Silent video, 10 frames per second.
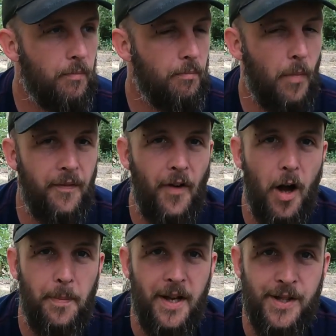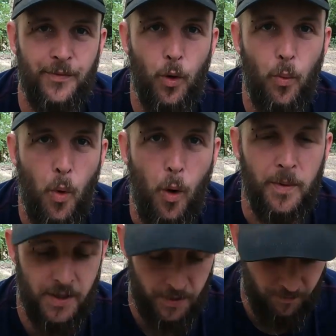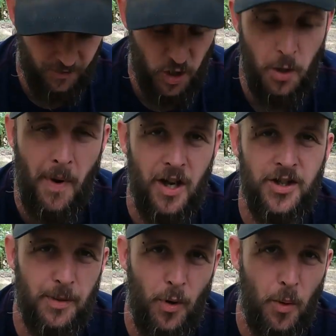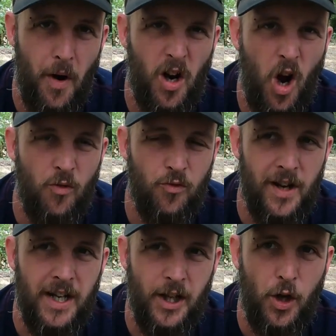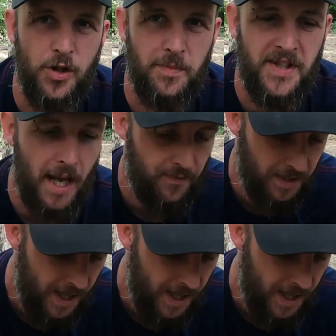My fire pits have all warped too much to the point where I can't really use them safely